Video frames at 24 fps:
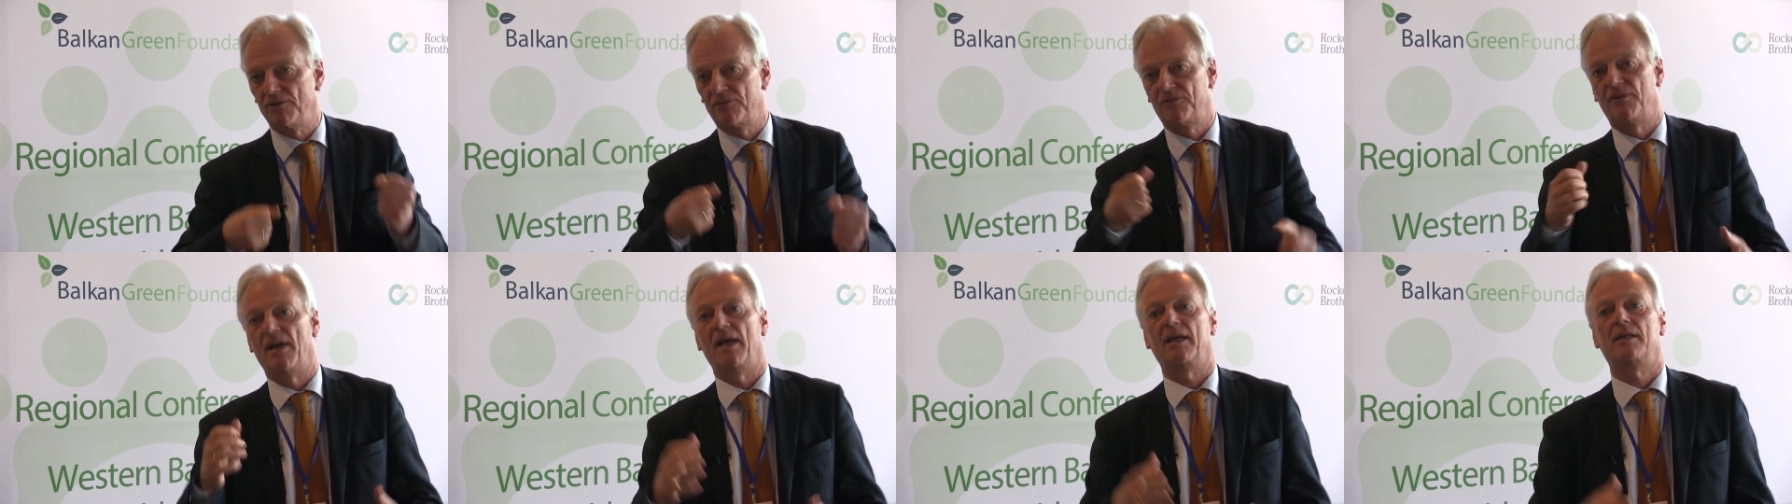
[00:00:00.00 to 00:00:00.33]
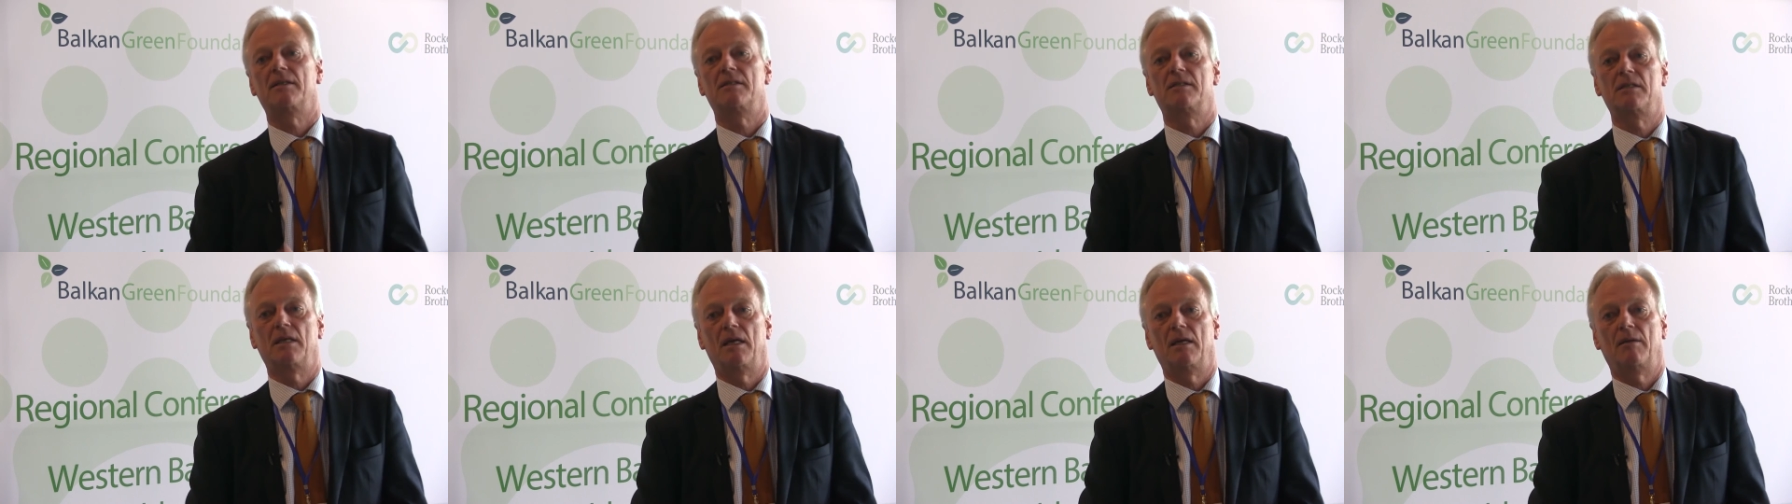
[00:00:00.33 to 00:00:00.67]

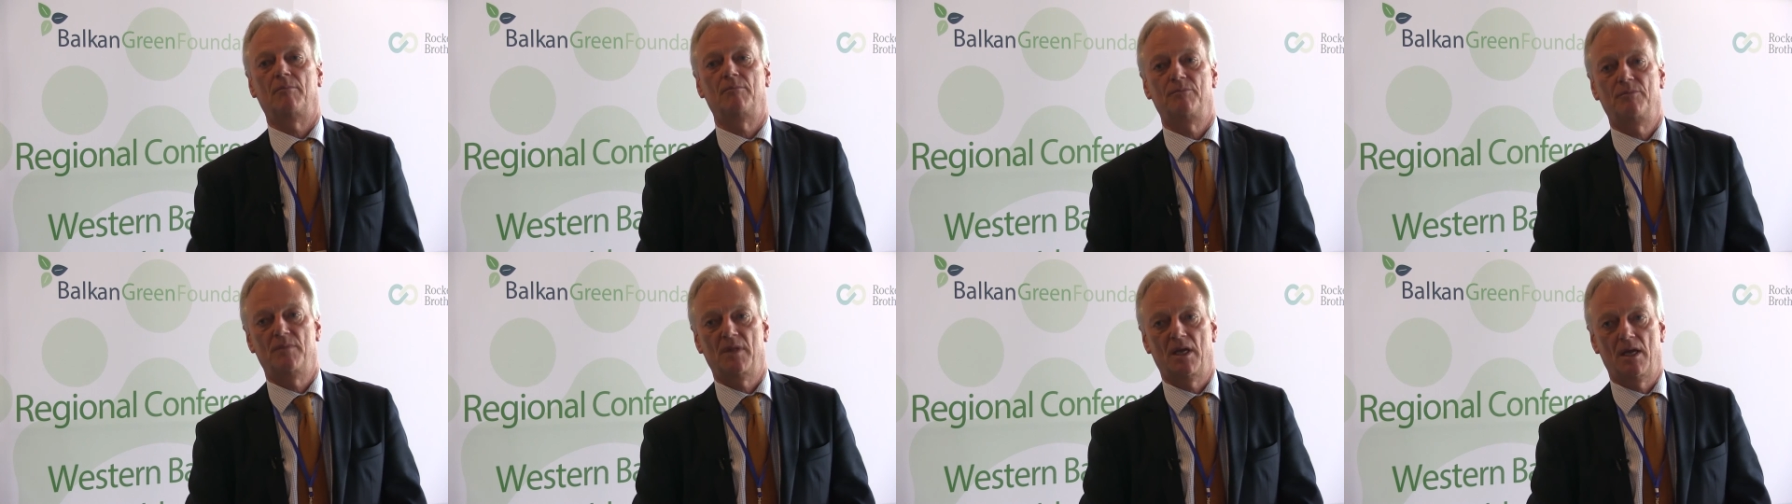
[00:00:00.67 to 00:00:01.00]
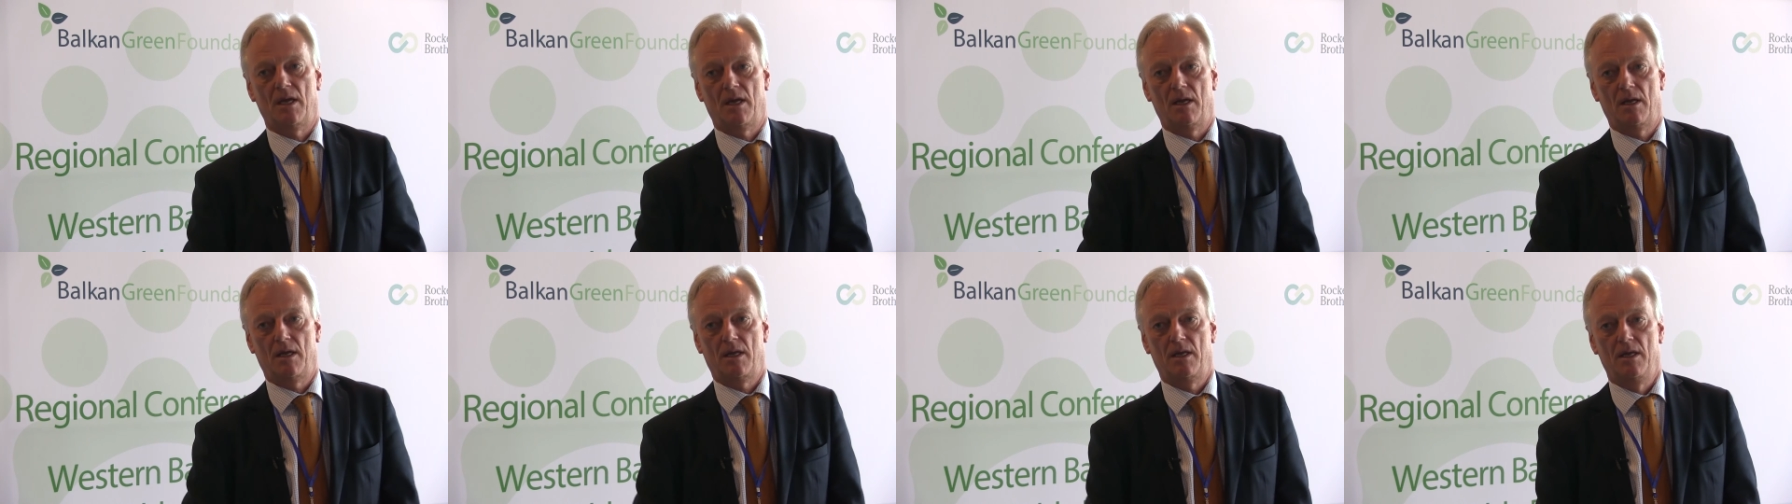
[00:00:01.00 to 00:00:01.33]
effect
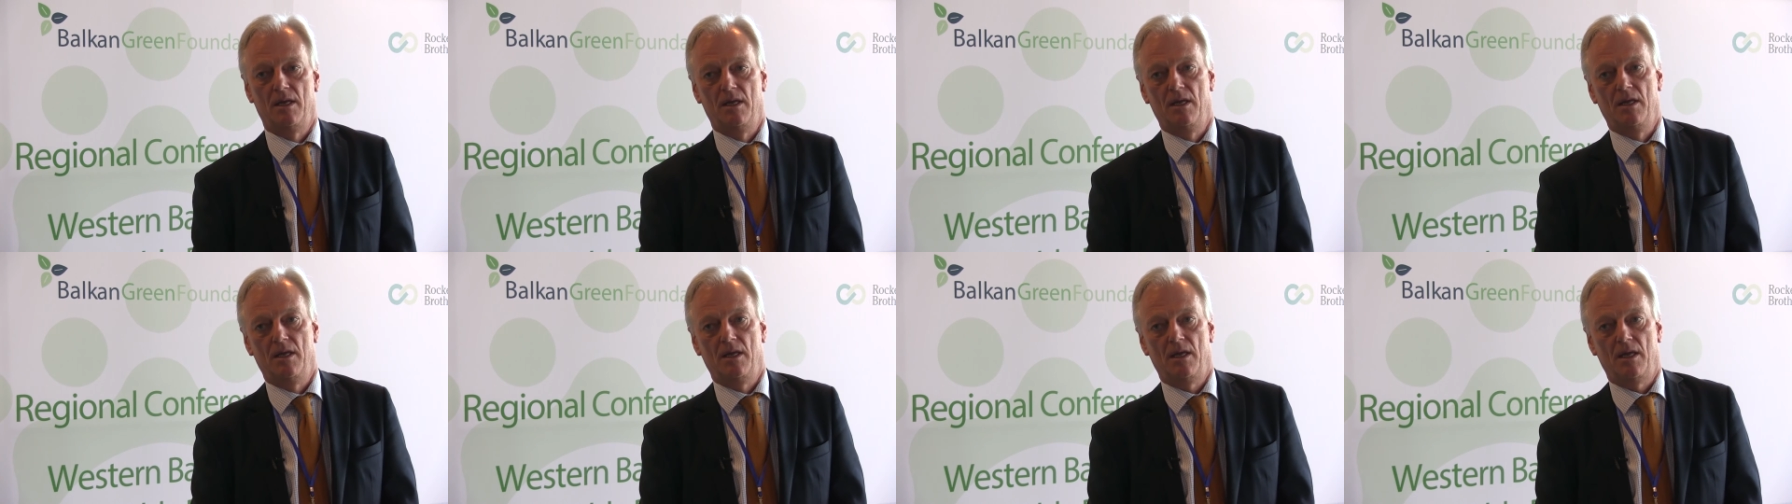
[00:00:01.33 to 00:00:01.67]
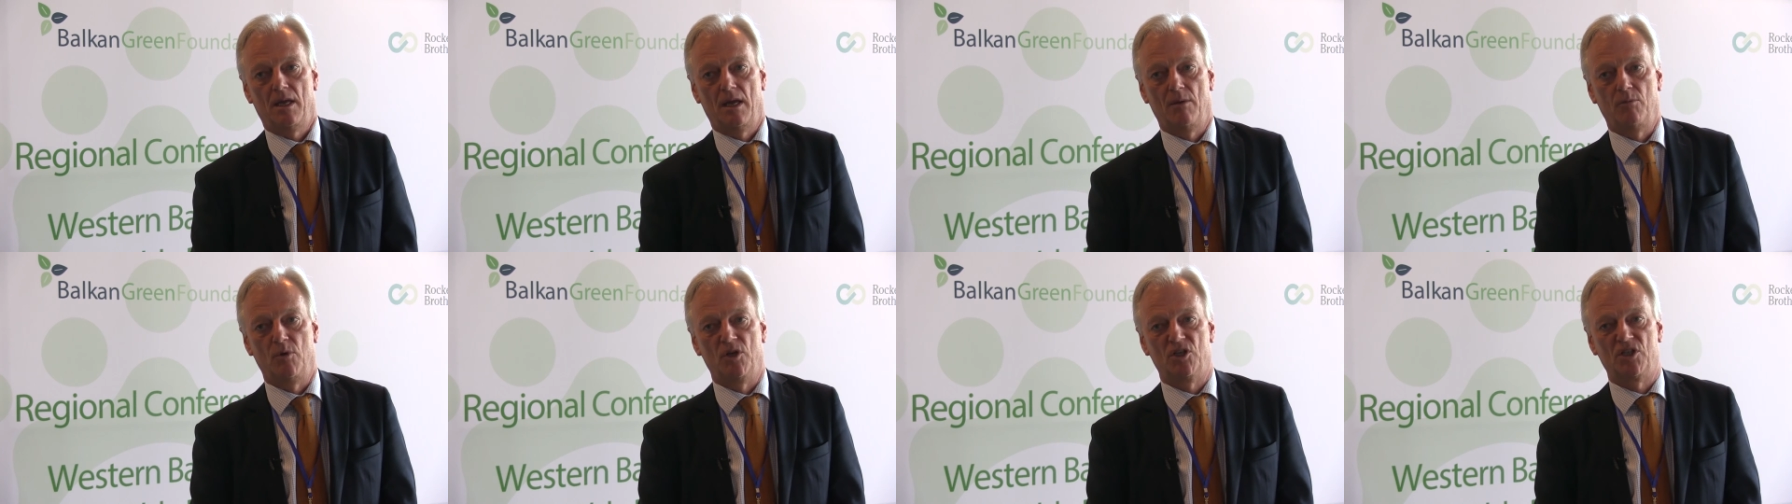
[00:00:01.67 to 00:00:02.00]

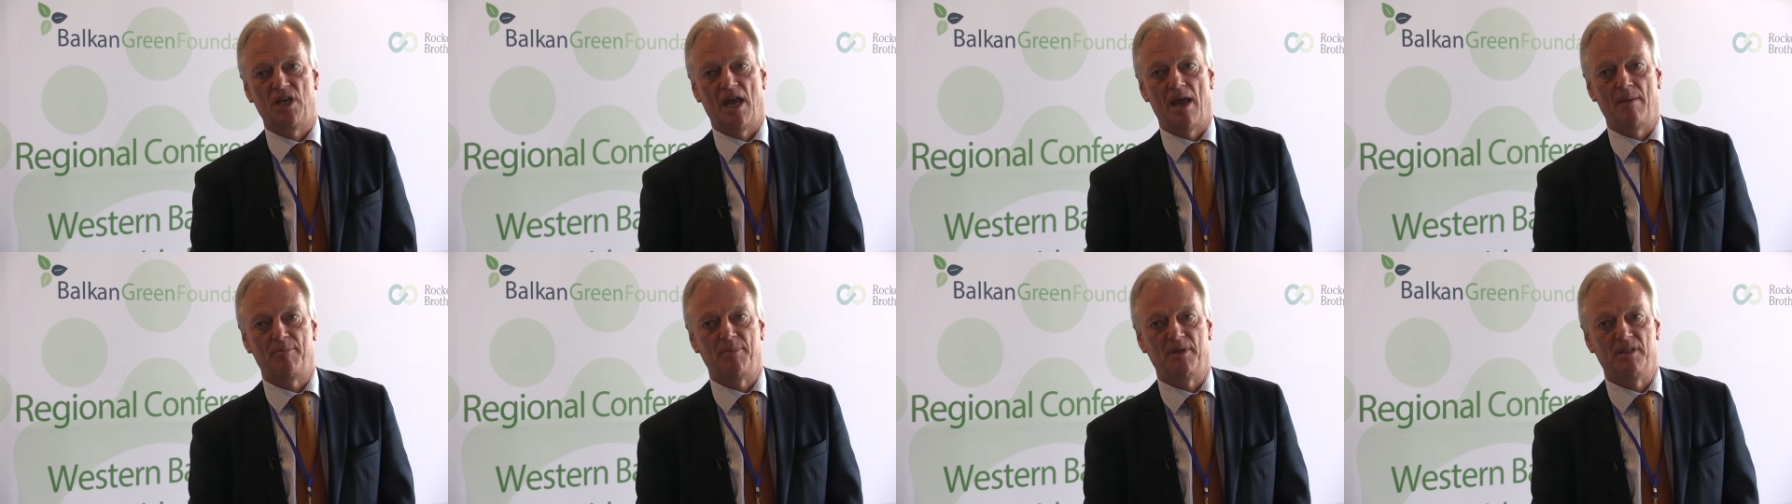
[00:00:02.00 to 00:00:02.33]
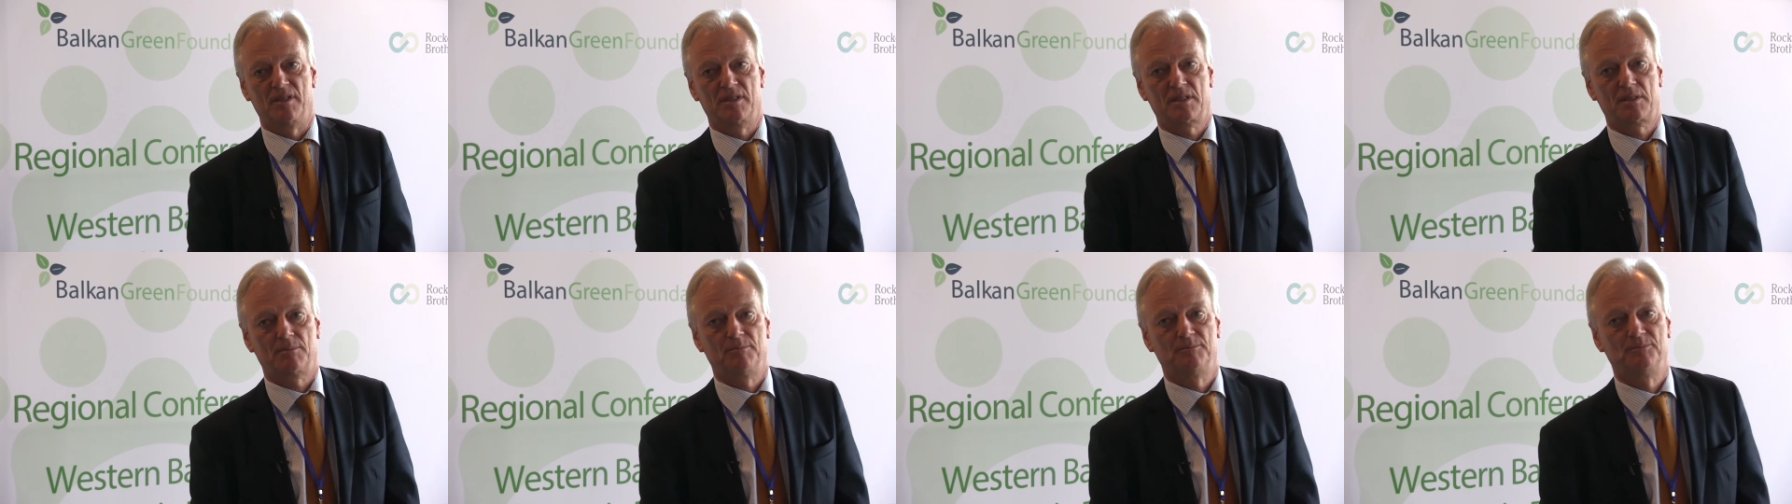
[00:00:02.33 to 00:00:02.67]
which
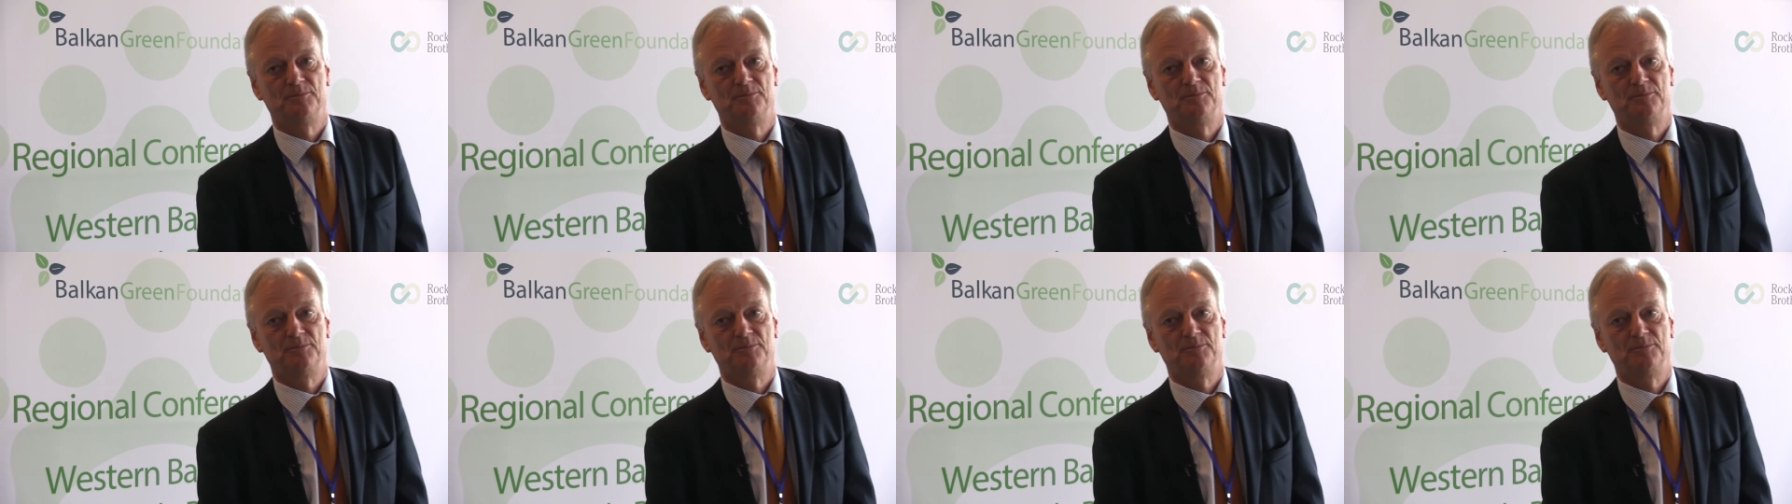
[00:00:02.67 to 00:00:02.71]
happens.